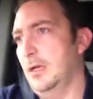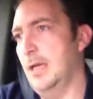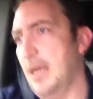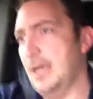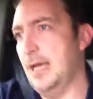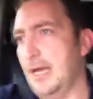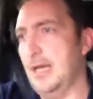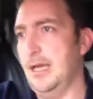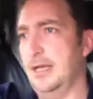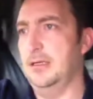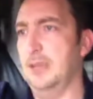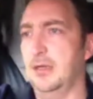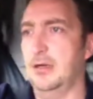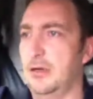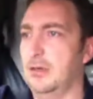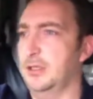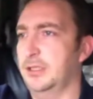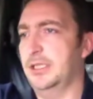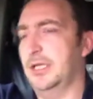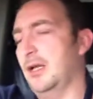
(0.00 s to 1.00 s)
I
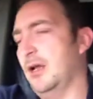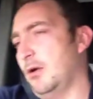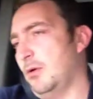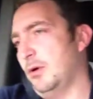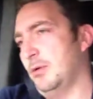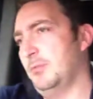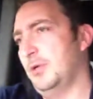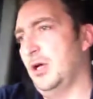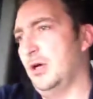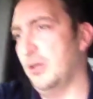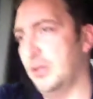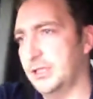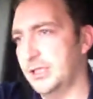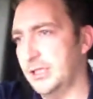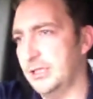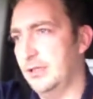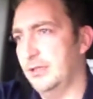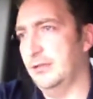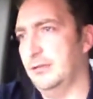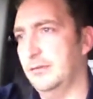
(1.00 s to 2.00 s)
don't know, I'm
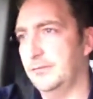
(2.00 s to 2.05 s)
lost,